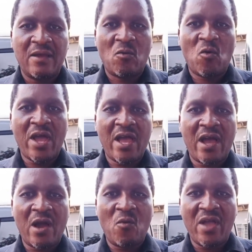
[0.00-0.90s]

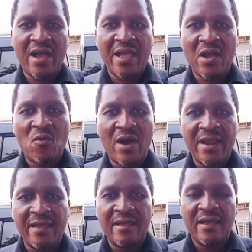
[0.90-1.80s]
where we are
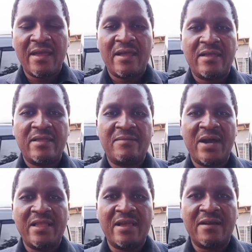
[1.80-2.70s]
equally
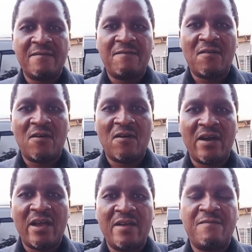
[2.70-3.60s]
demanding
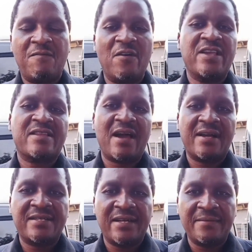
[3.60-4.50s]
for a full
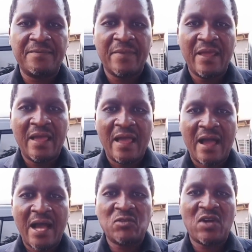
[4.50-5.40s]
retraction
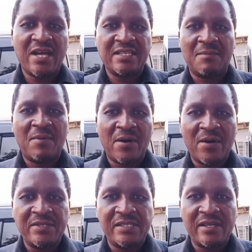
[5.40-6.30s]
as well as
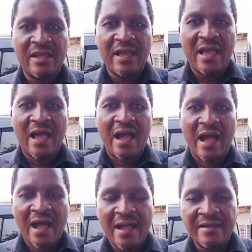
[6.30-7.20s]
apology
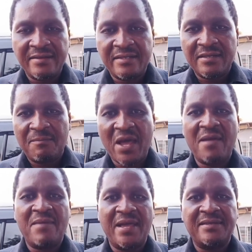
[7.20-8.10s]
and
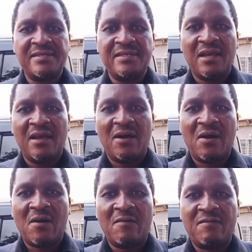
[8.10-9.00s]
payment
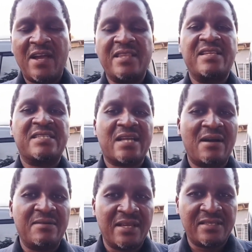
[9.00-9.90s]
of a
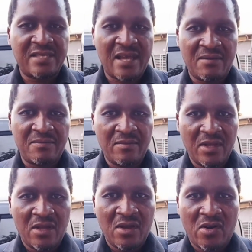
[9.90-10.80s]
discounted sum
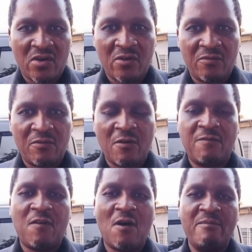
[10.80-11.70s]
of
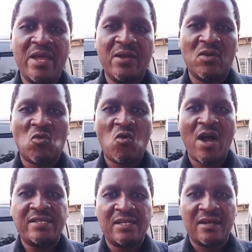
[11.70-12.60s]
4 billion
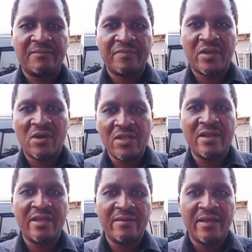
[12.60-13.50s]
kwacha only,